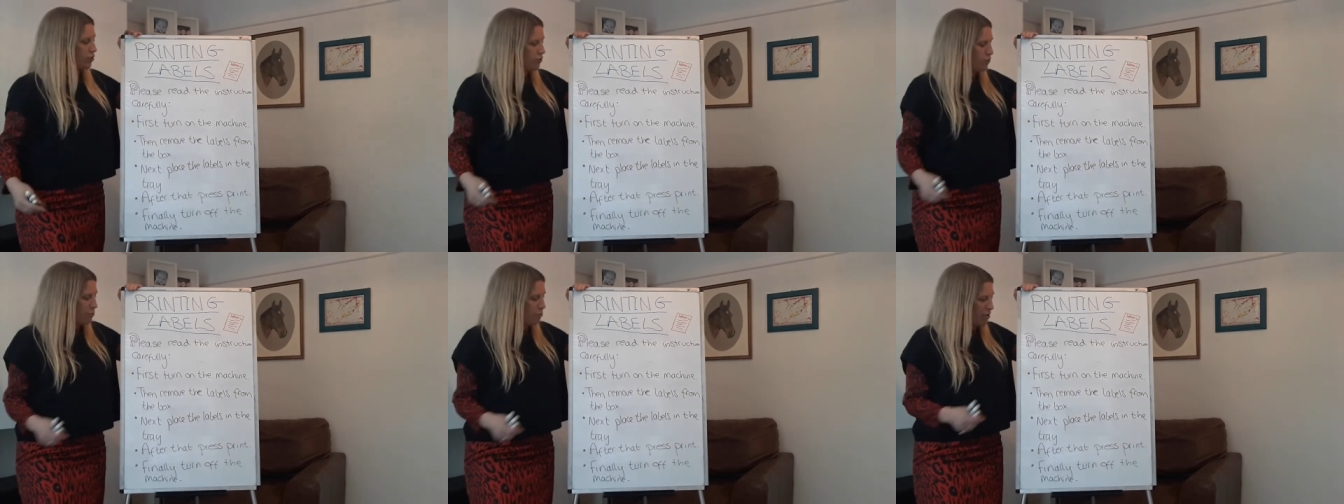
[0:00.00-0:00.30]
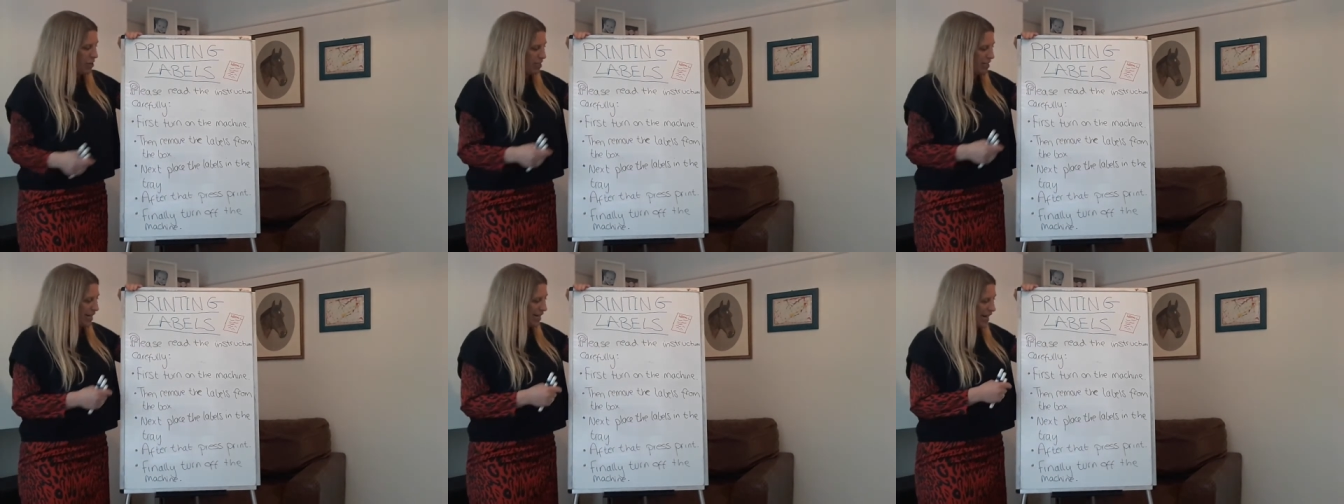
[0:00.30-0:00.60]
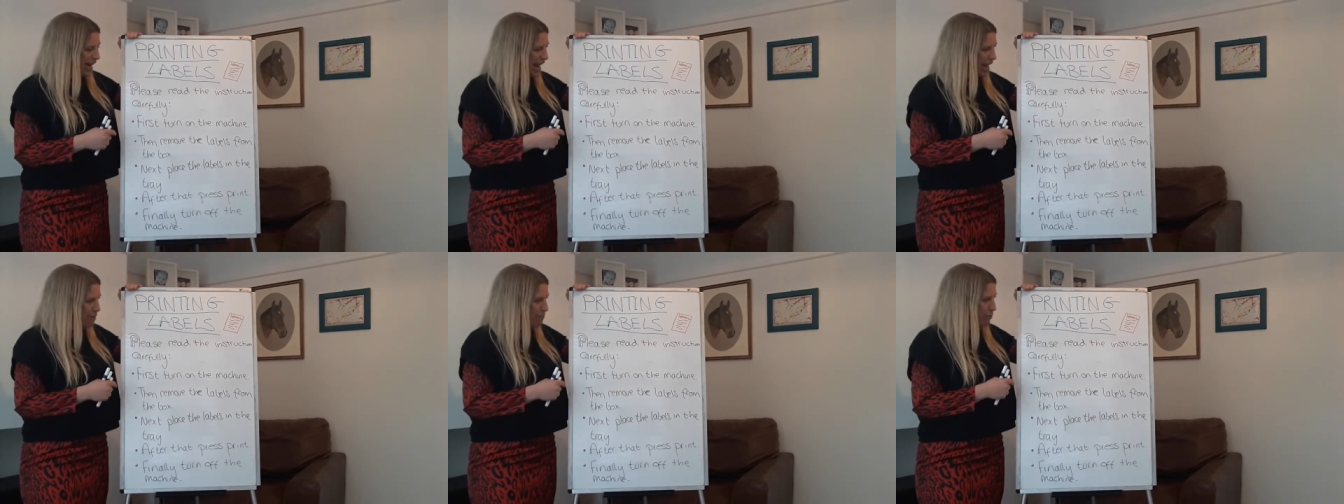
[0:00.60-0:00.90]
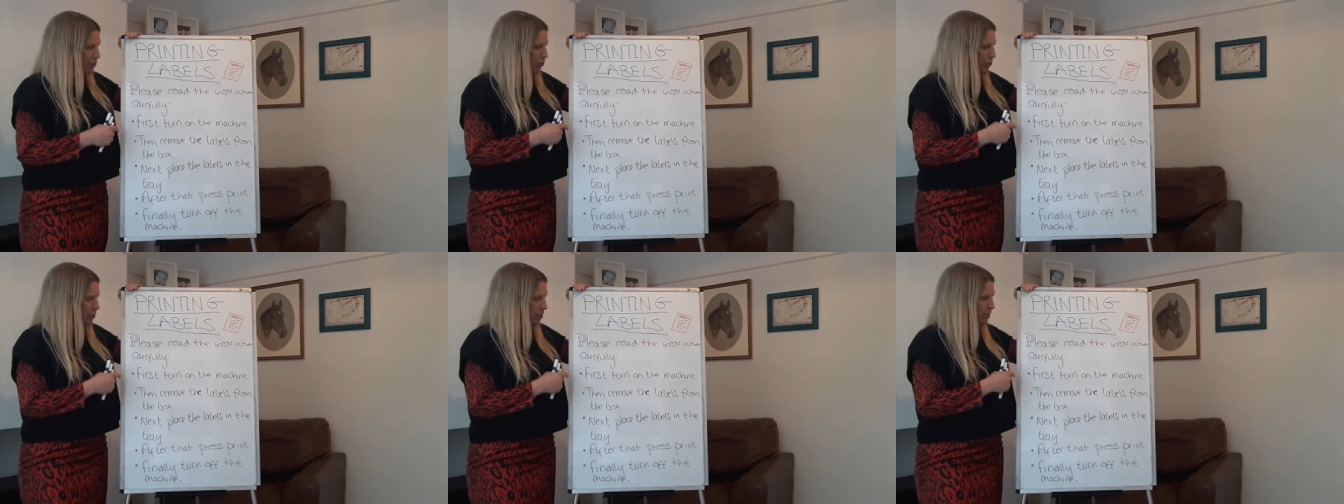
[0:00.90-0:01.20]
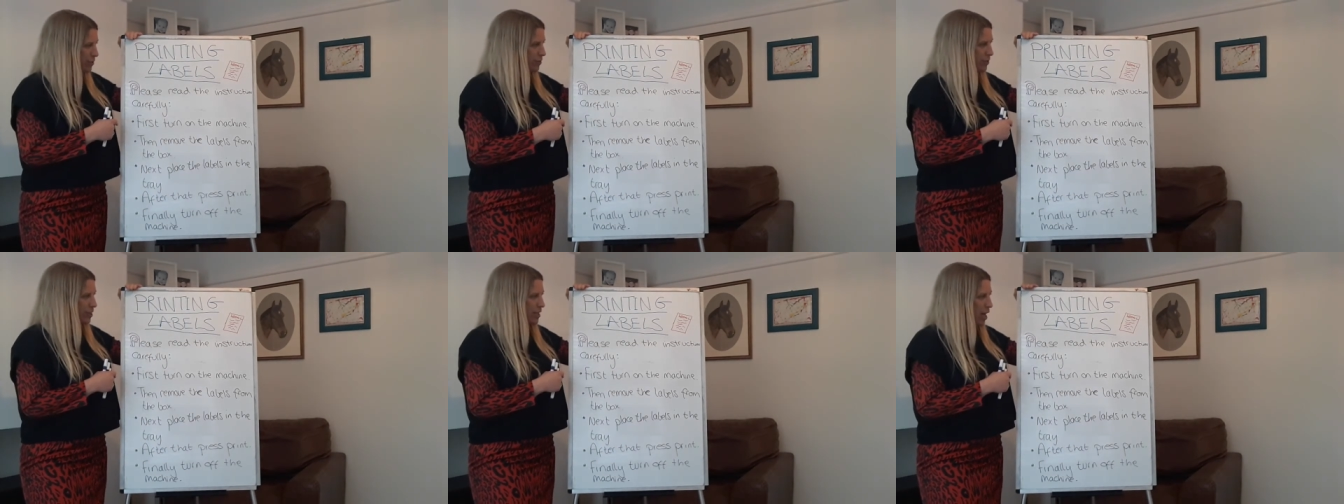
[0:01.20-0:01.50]
for printing
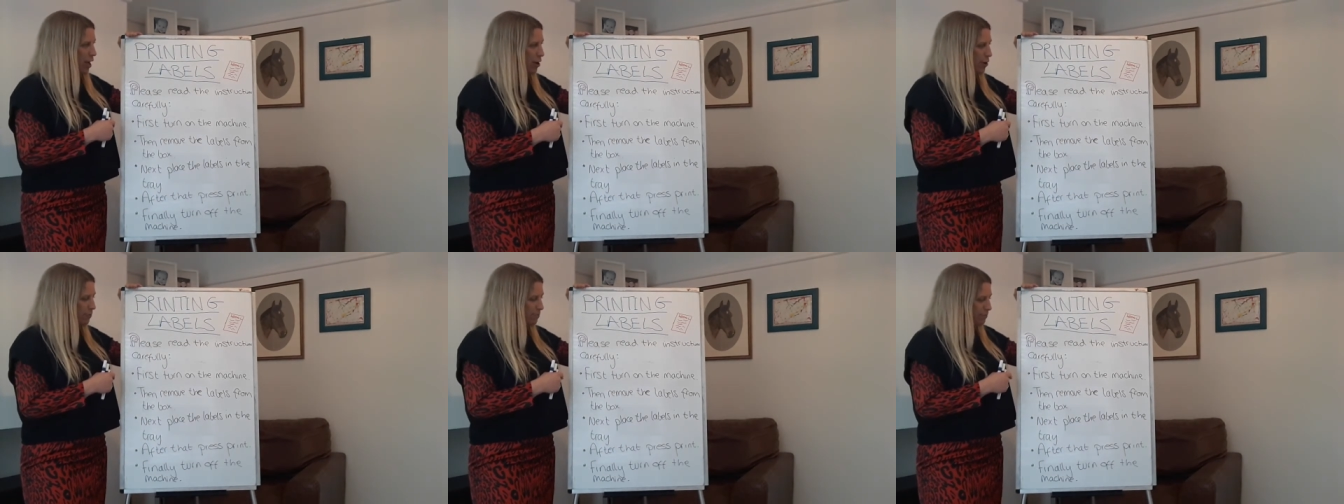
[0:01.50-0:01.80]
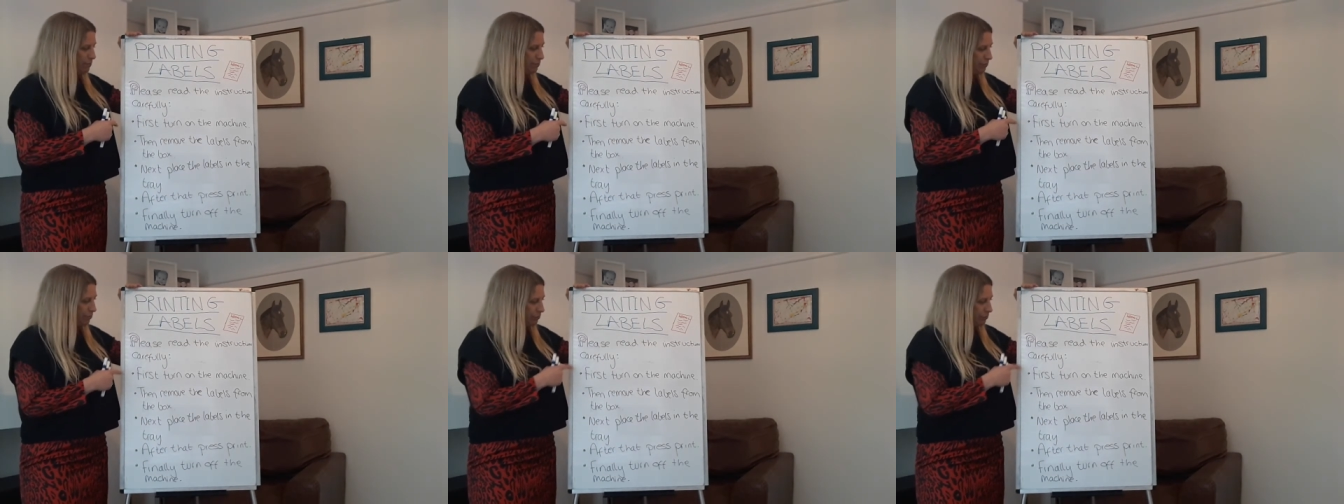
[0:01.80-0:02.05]
labels. So